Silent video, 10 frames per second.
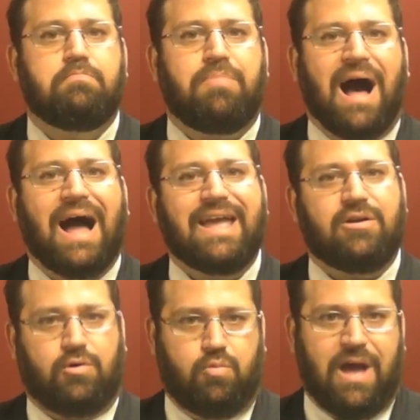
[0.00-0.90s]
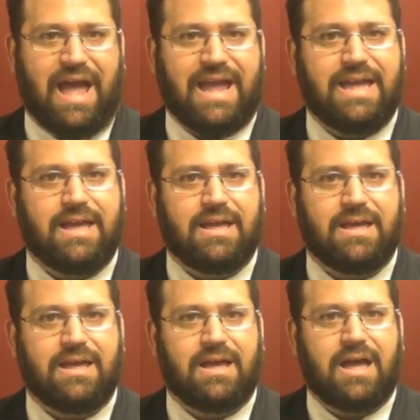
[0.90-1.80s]
buy your way
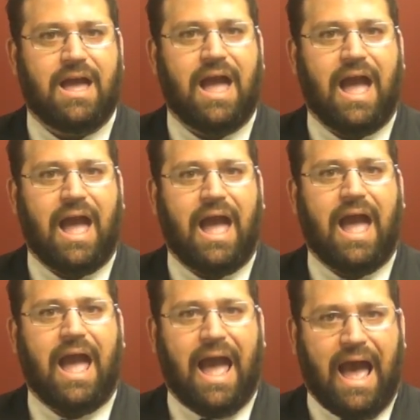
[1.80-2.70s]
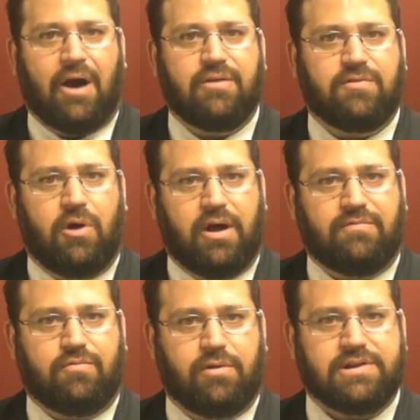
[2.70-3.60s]
out of law
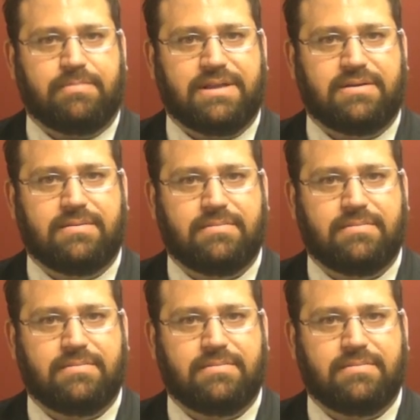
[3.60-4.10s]
enforcement?